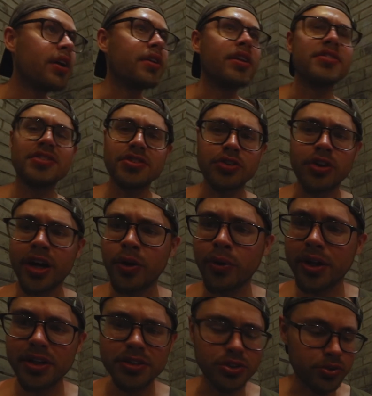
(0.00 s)
This is a great
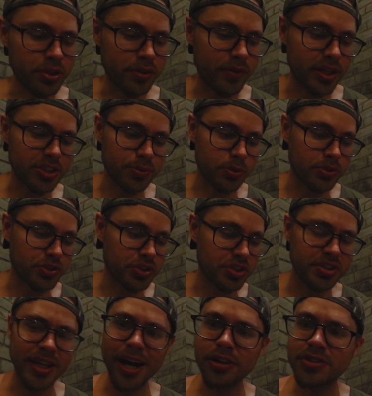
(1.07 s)
way to enjoy your vegetables.
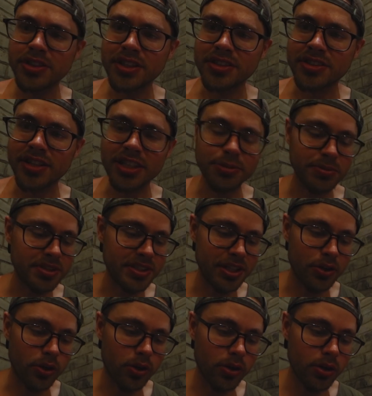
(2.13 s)
Just douse it in sesame
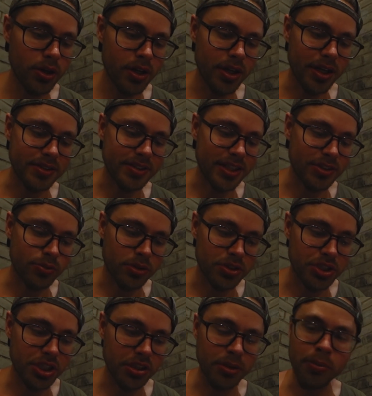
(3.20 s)
seed oil and
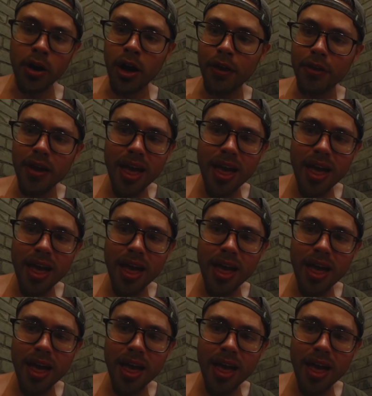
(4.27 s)
Szechuan chili broth.